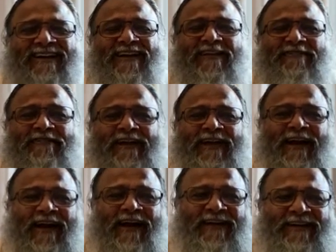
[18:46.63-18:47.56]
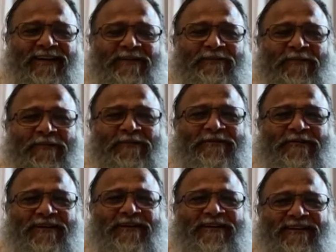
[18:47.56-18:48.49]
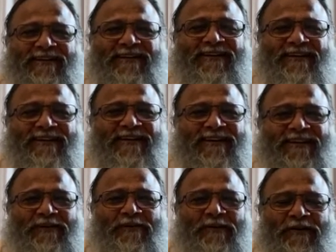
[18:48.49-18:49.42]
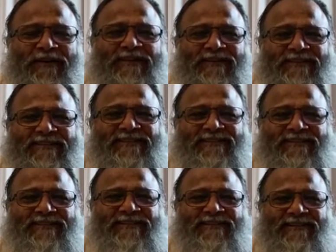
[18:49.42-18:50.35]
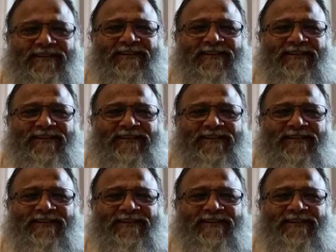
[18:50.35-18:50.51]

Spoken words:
If we can't remove the ignorance